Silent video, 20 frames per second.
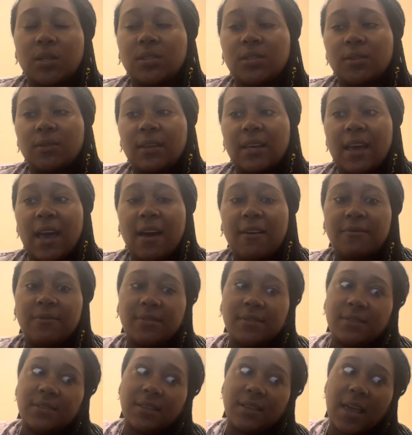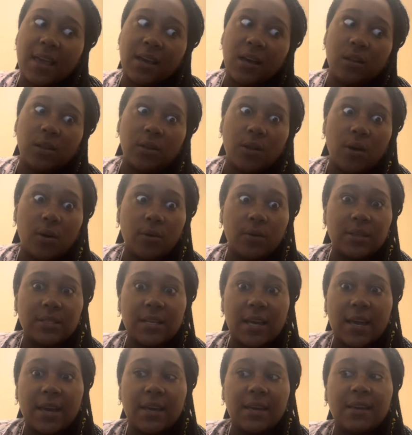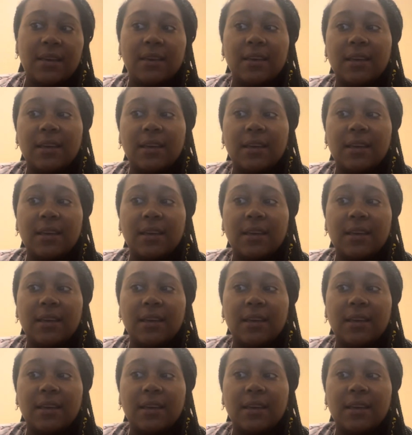So they have like a long day,